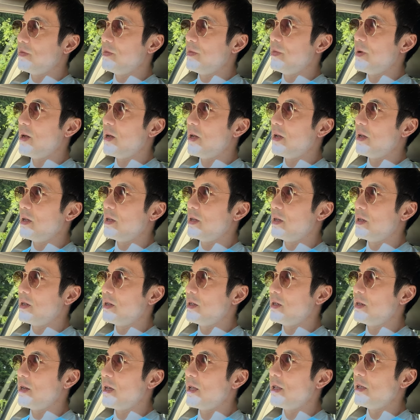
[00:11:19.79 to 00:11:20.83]
my uh,
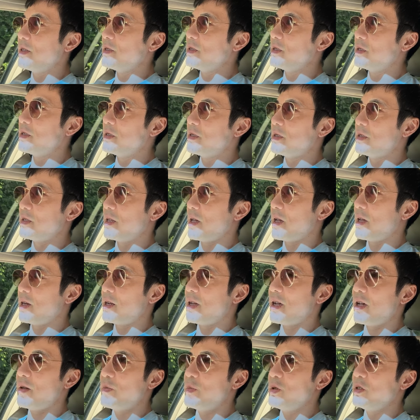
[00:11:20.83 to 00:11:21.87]
analysis is that
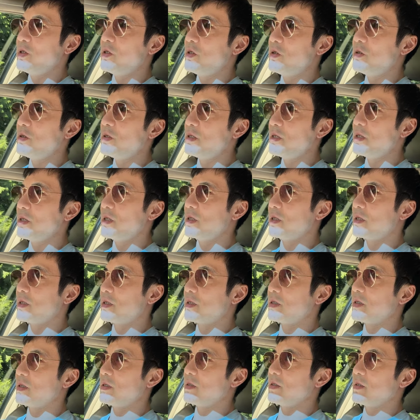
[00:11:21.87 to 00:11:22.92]
I've been using
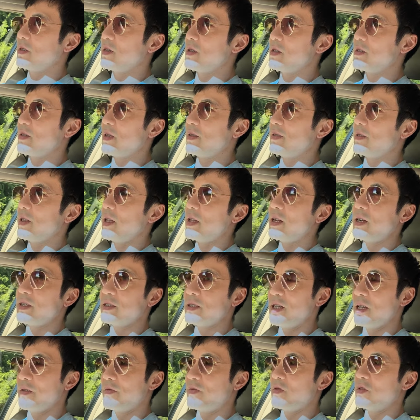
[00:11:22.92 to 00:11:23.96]
this athletic
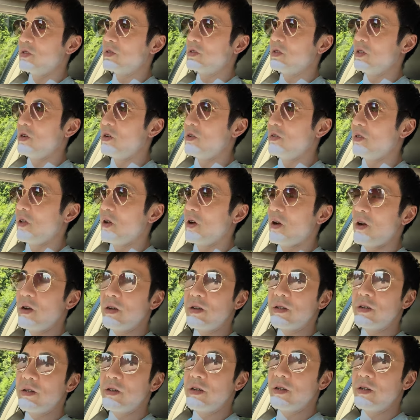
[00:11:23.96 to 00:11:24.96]
tape for so long,